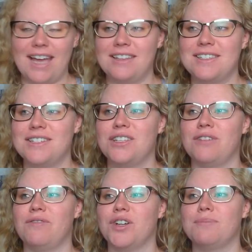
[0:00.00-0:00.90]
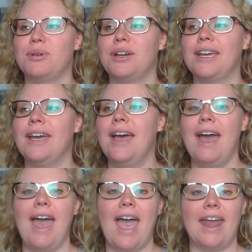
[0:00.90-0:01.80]
I listened to the first book
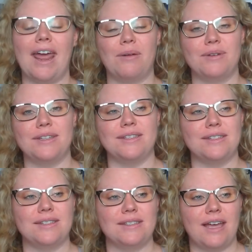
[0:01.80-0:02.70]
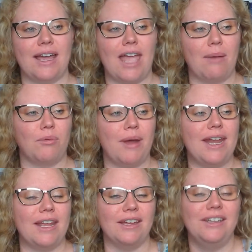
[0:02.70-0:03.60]
and I kept
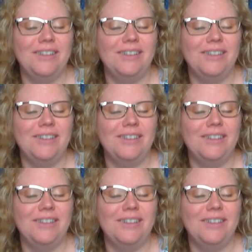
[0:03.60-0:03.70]
waiting